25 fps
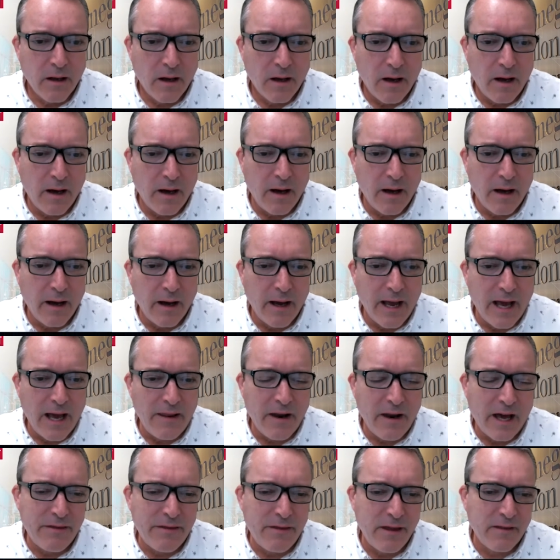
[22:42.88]

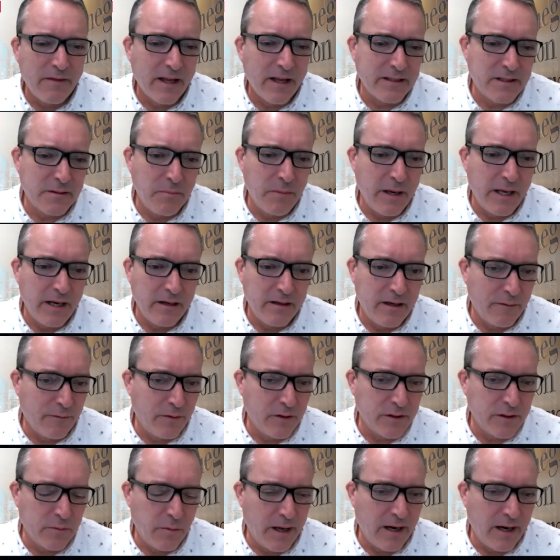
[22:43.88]
And I think that's made a
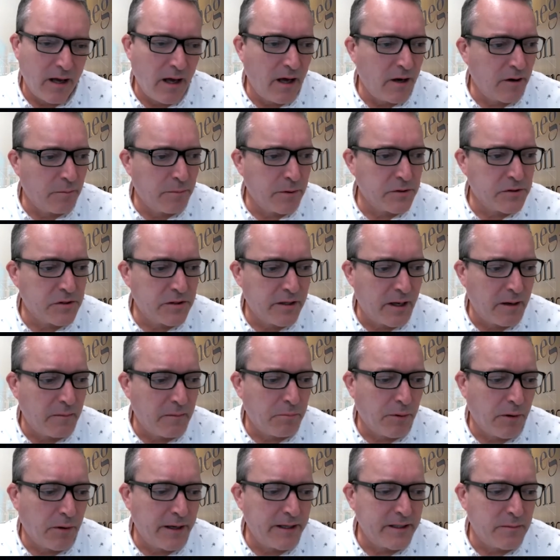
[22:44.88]
difference. We had
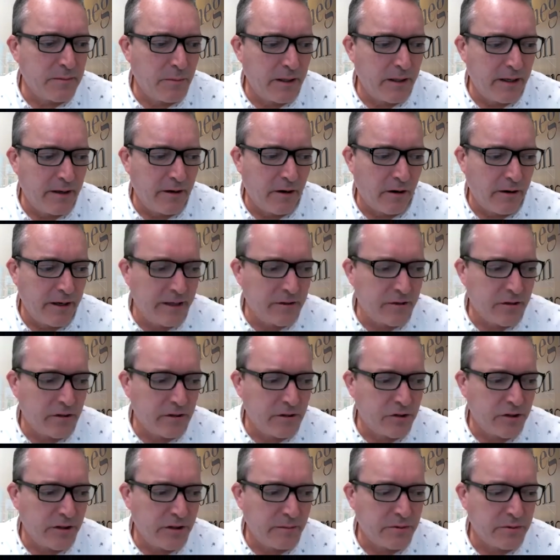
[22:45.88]
100% placement in our
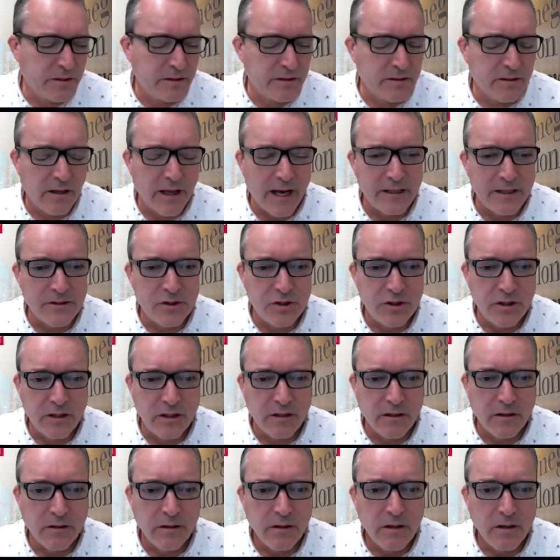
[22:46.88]
internships this last
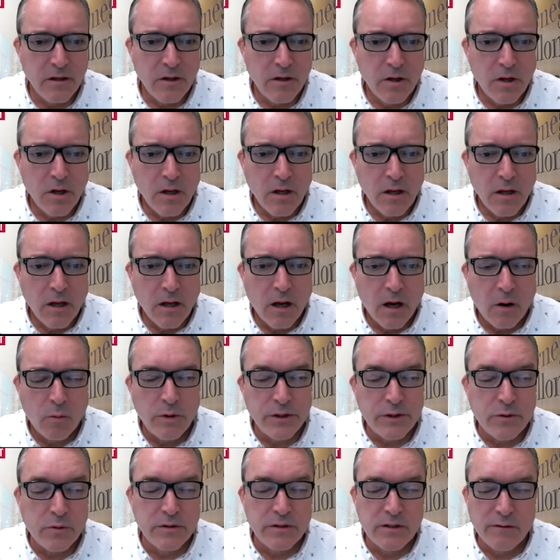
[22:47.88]
year,
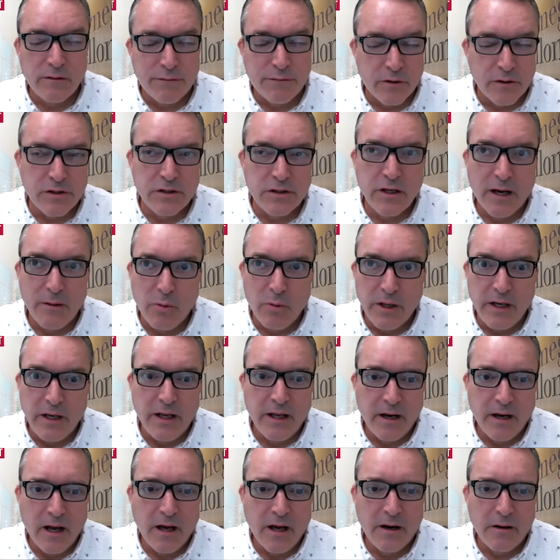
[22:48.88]
which was the first time we'd
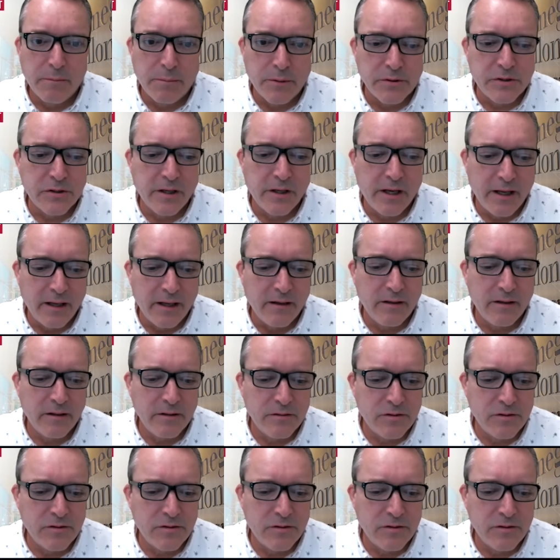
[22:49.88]
hit 100%.